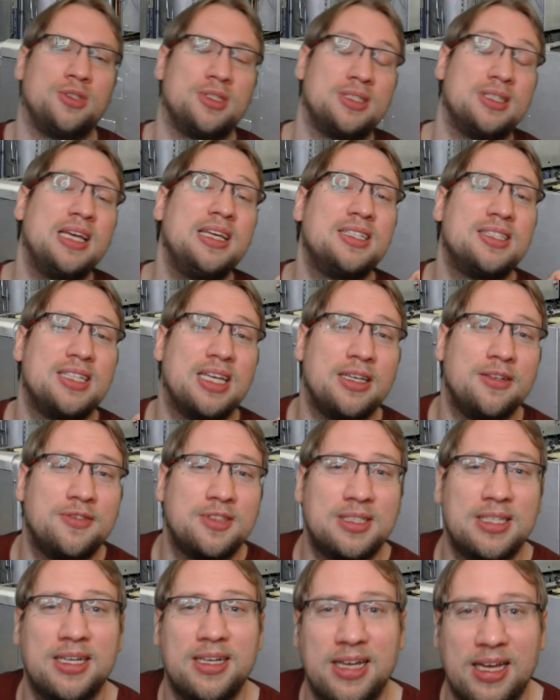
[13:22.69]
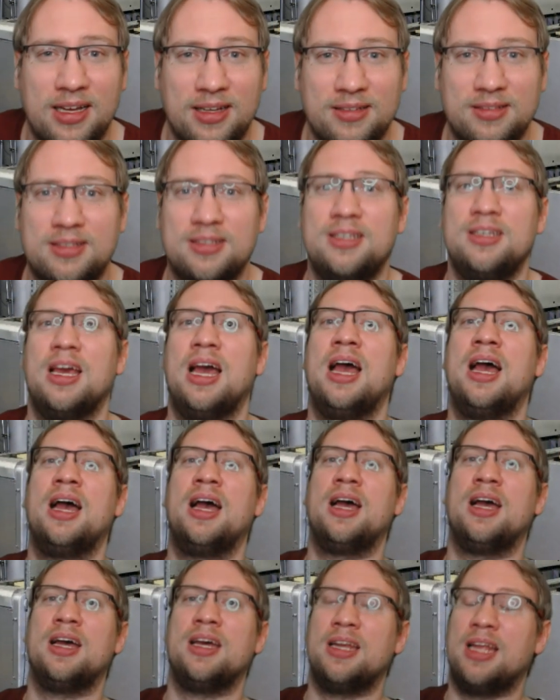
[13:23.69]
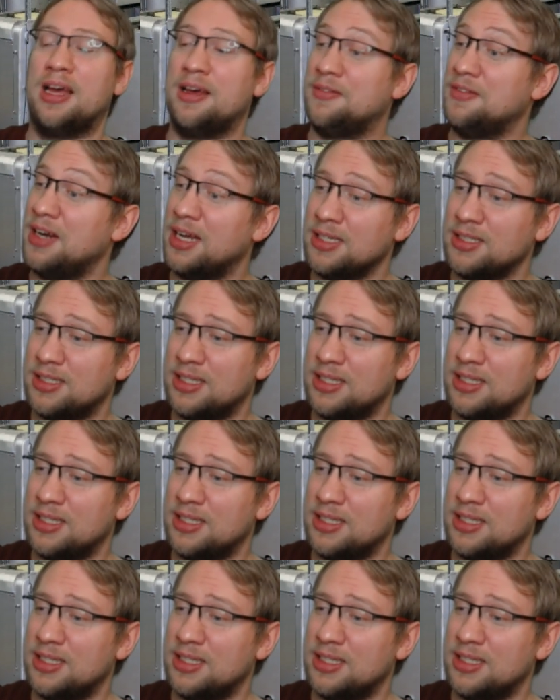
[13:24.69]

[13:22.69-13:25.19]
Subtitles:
Stay safe, stay healthy, and have a nice